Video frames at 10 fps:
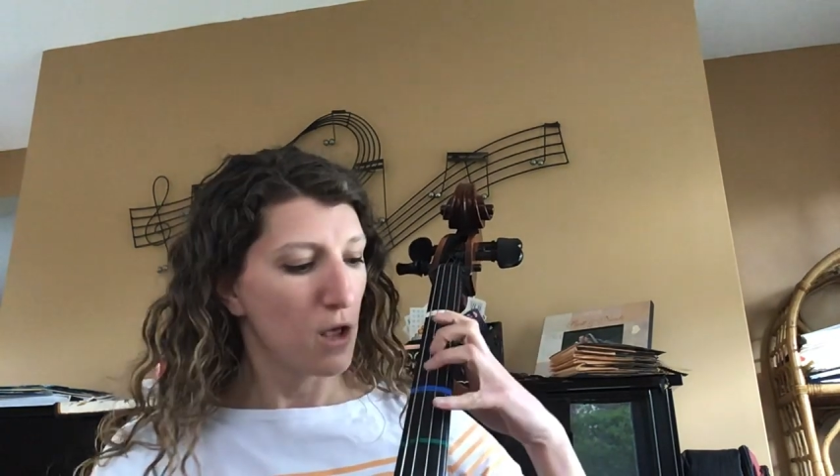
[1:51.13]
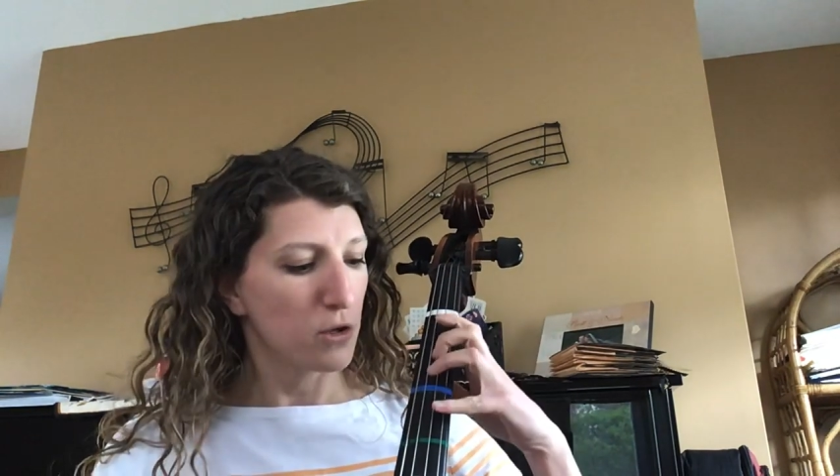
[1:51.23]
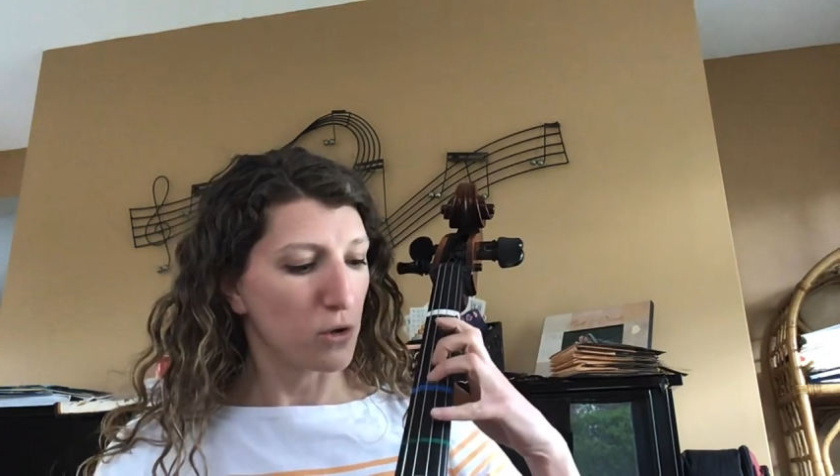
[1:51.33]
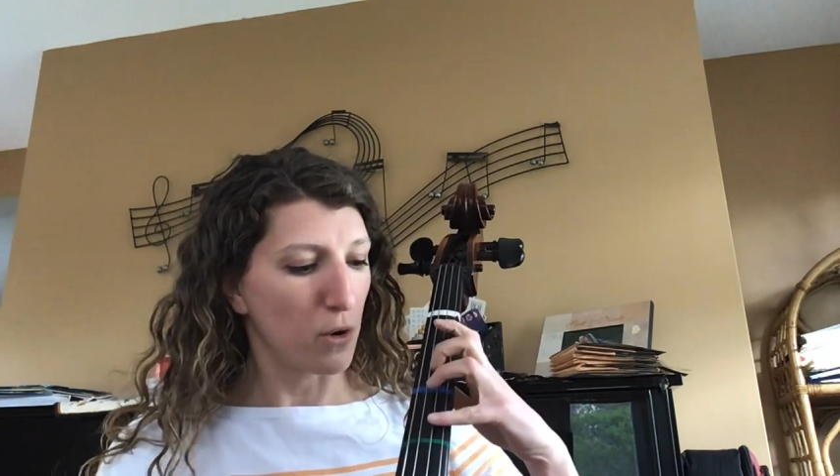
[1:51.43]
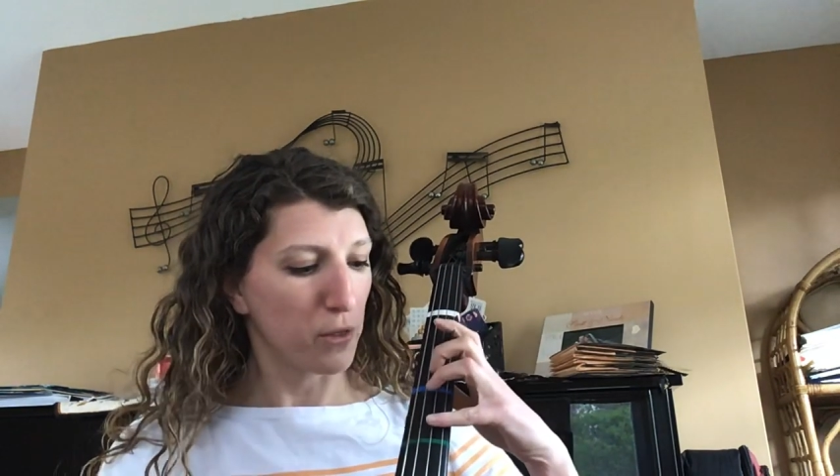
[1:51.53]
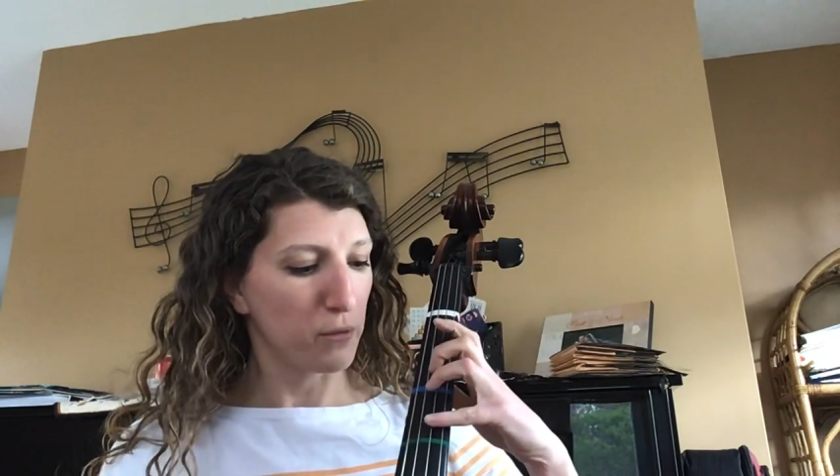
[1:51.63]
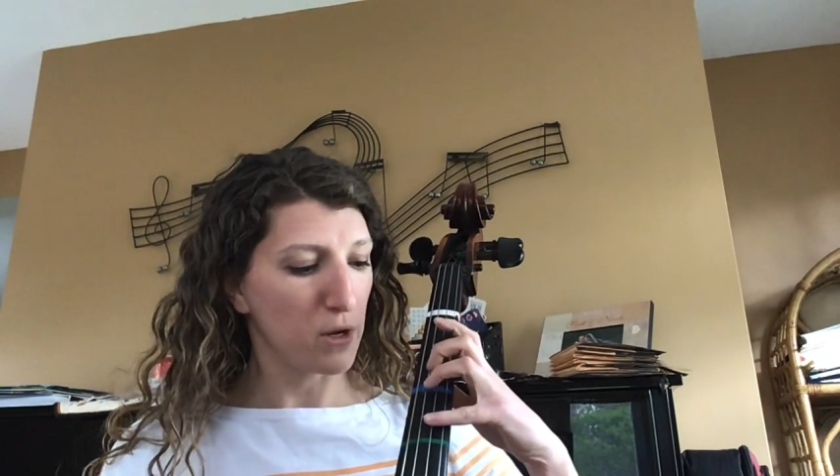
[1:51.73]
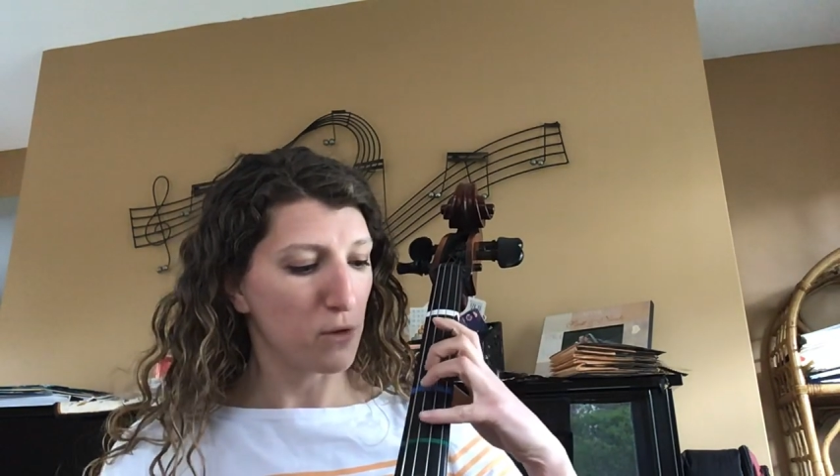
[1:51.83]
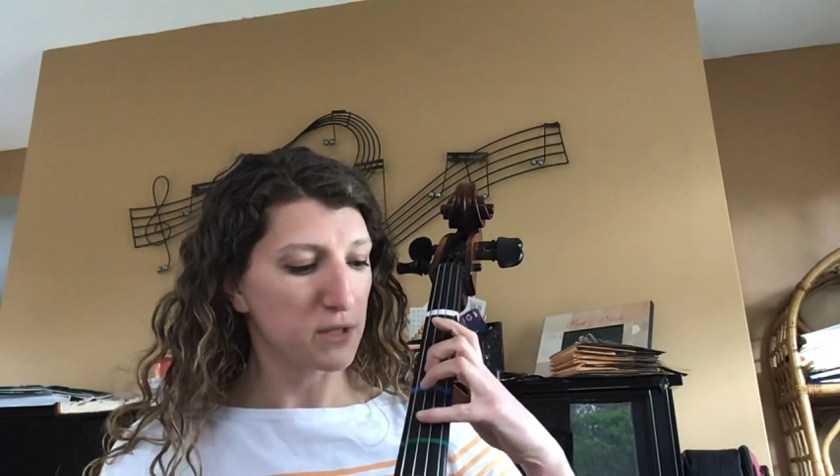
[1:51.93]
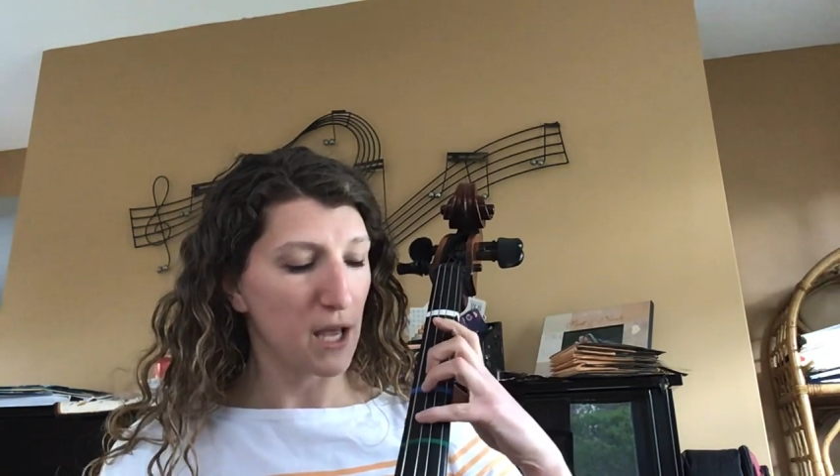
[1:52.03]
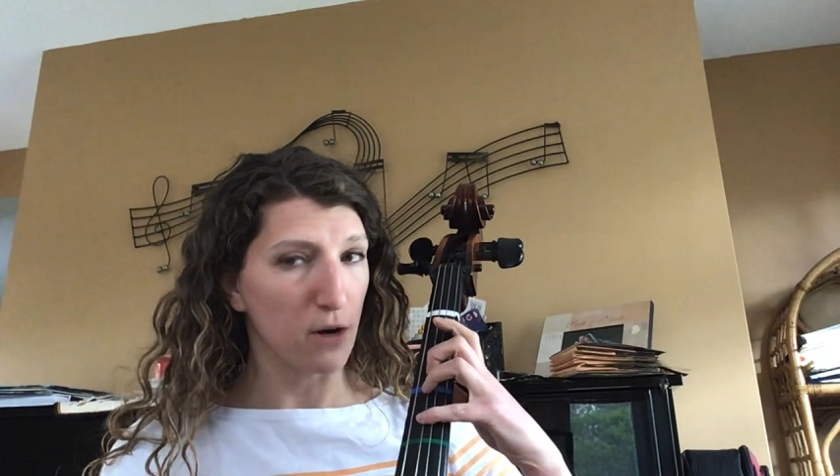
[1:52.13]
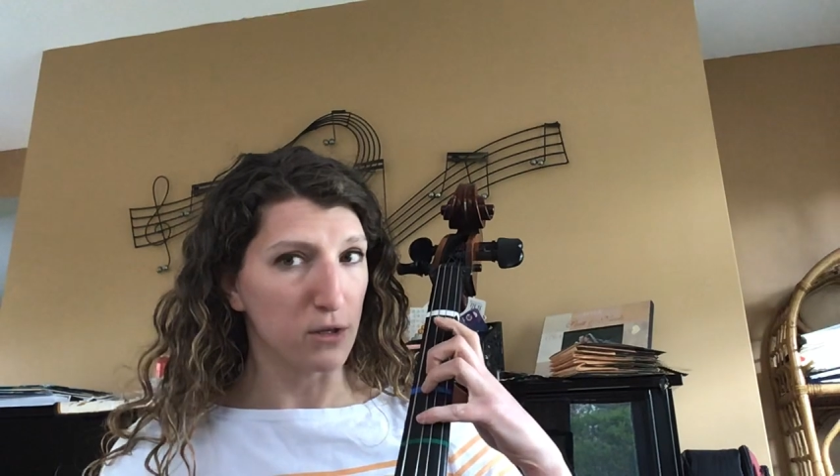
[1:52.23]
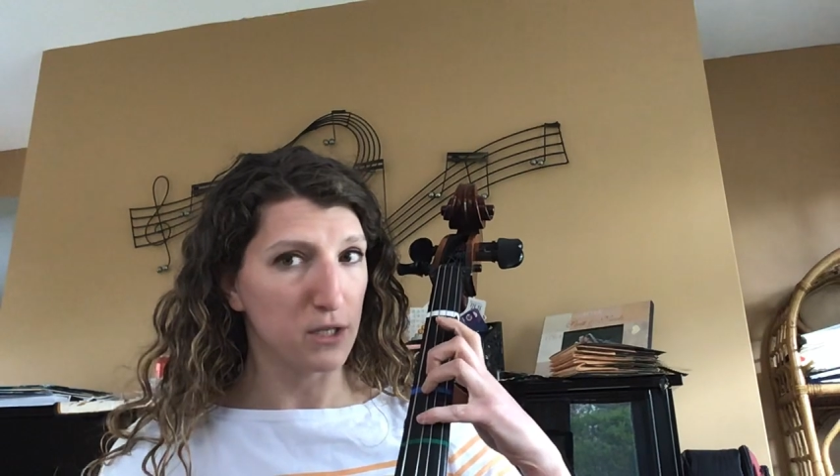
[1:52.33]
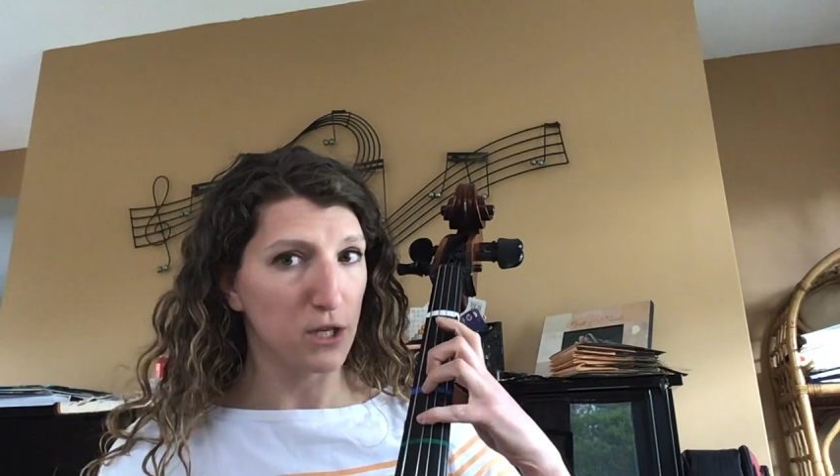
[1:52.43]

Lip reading: So our 3 notes again are C